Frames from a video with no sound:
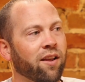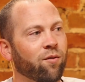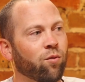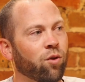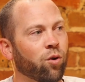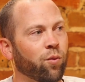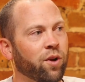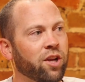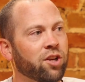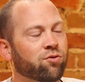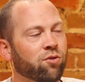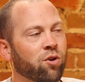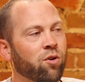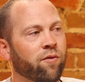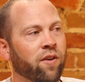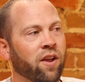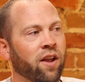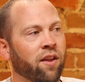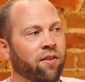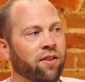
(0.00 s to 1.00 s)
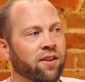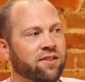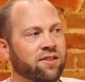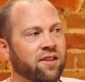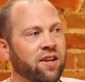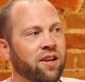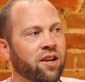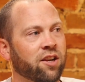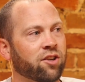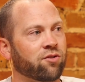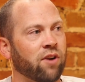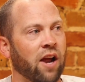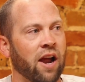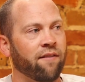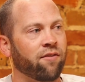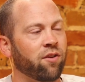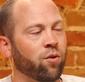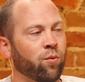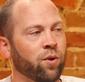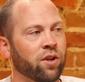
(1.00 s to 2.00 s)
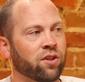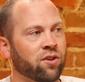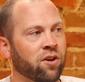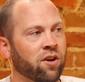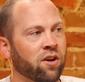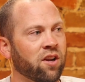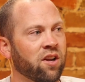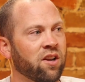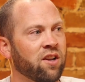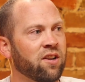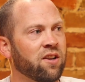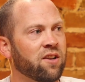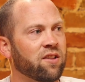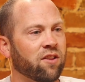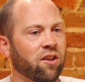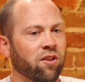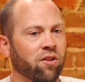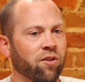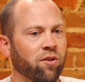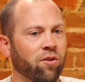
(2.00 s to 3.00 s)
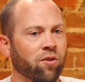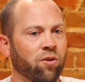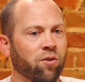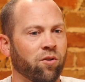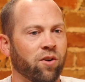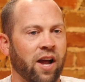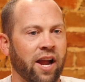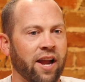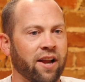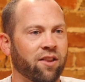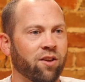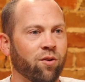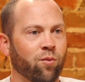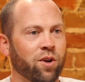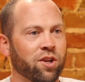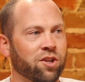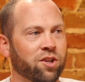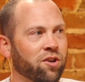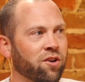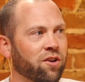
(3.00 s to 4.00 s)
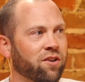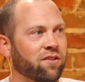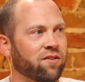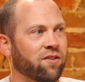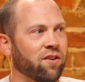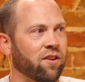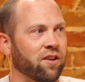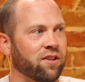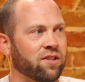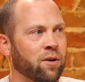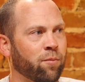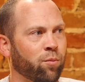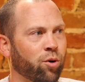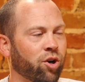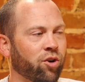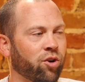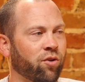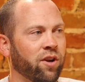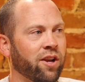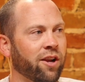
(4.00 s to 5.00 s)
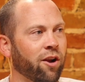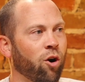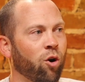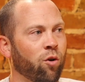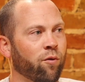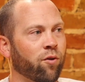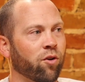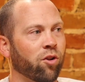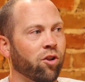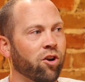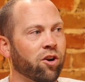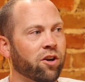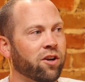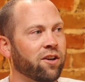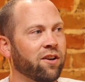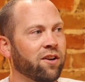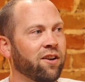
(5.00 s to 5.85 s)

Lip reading: When we drove in, the scenic drive that we took, the little hike that we took to the Timber Creek Overlook,